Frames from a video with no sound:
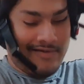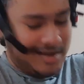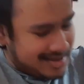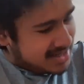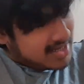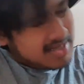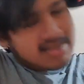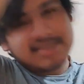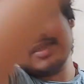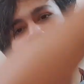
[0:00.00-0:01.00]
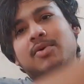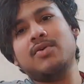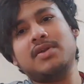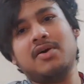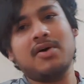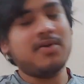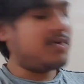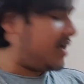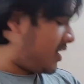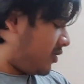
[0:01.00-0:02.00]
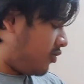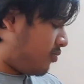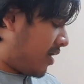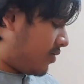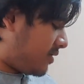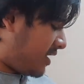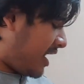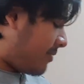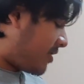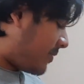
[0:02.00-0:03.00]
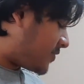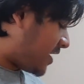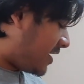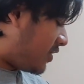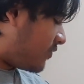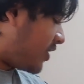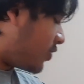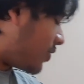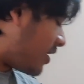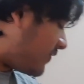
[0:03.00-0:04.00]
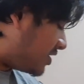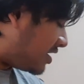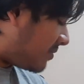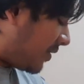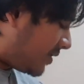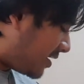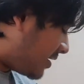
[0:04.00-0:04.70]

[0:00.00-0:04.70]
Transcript: a J mount, or you need to mount the camera upside down when you don't have a J mount,